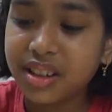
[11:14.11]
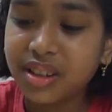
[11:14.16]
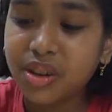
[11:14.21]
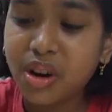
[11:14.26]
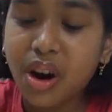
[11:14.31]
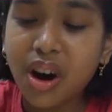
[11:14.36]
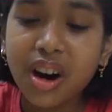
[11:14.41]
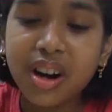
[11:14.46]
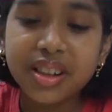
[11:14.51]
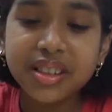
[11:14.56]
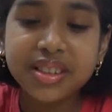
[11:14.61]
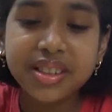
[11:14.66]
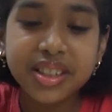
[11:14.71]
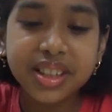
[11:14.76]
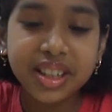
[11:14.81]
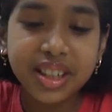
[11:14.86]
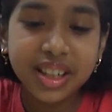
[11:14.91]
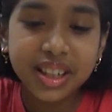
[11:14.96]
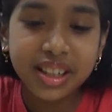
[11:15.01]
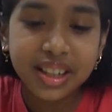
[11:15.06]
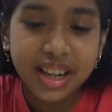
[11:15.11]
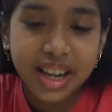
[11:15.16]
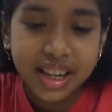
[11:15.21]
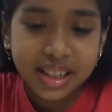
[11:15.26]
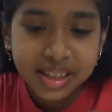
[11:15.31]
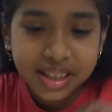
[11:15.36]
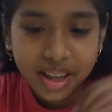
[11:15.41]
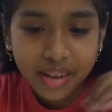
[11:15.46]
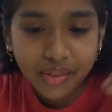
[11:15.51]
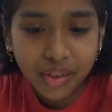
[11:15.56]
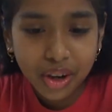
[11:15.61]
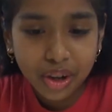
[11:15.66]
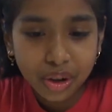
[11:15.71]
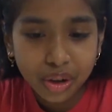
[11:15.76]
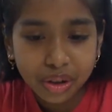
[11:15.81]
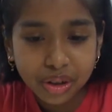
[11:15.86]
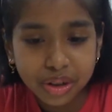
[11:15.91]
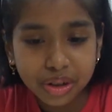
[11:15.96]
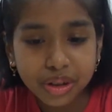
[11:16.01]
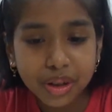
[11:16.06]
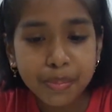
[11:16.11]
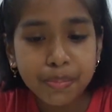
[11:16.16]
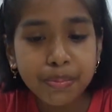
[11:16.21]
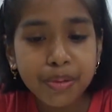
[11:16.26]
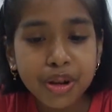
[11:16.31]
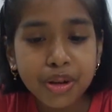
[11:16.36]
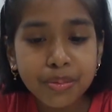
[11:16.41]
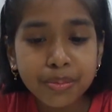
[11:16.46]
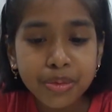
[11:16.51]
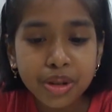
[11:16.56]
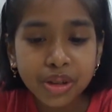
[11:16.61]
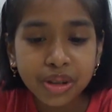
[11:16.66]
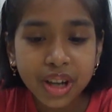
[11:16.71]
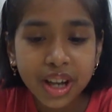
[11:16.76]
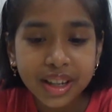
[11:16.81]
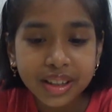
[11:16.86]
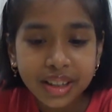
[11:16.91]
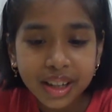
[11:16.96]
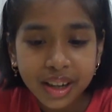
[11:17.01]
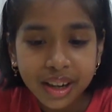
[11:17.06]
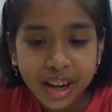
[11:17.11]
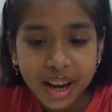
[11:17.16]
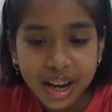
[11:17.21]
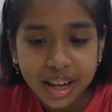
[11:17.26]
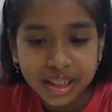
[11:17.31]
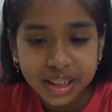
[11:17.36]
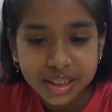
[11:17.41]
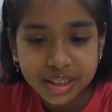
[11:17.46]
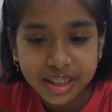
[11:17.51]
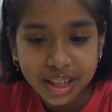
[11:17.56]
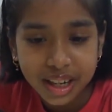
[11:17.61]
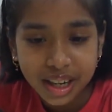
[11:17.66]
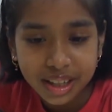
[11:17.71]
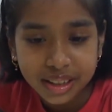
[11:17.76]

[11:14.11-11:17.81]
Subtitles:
corn seed, let's have a look to the plumule and the radicel.